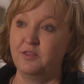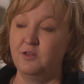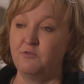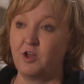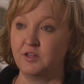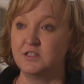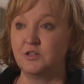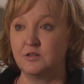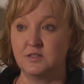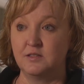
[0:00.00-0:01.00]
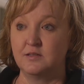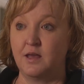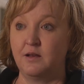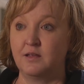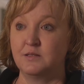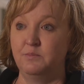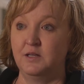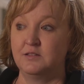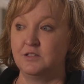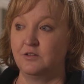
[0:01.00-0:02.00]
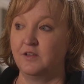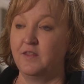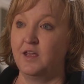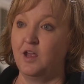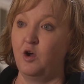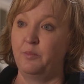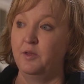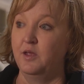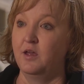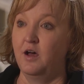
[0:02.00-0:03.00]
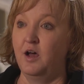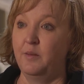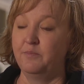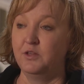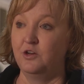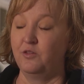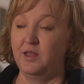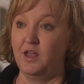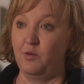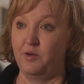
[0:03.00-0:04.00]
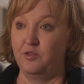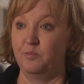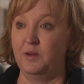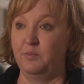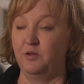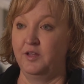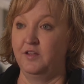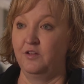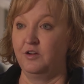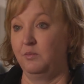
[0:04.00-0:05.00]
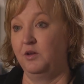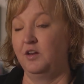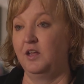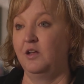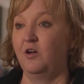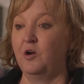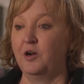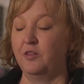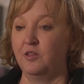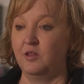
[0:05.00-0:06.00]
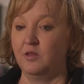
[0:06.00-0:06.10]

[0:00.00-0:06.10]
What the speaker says: The volunteer sees that as a big deal, and they help, they help other people in their community, or